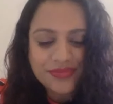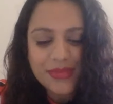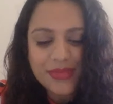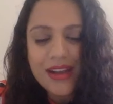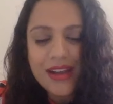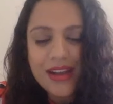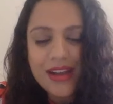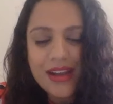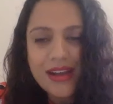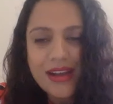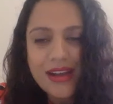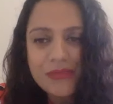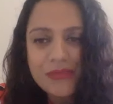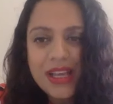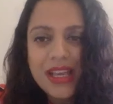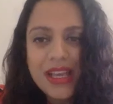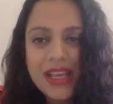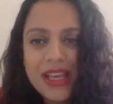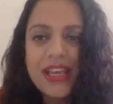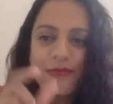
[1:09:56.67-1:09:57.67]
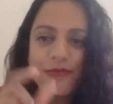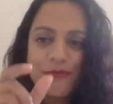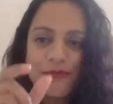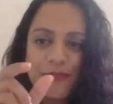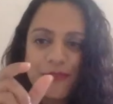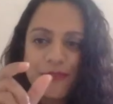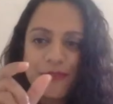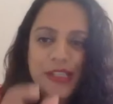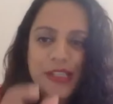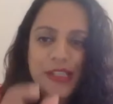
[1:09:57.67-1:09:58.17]
The
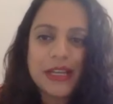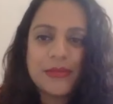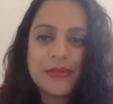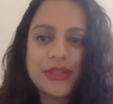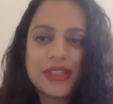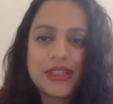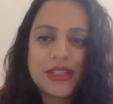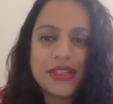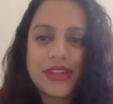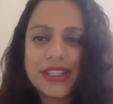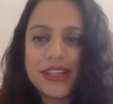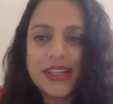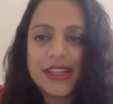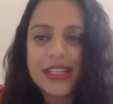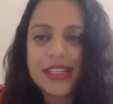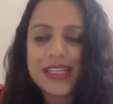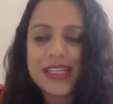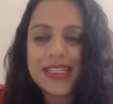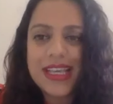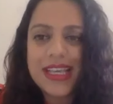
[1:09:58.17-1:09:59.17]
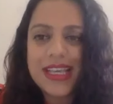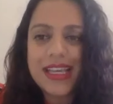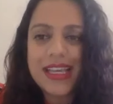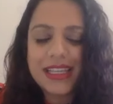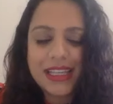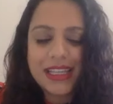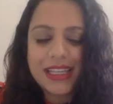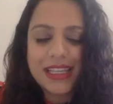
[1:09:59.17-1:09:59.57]
first element I'd like to say,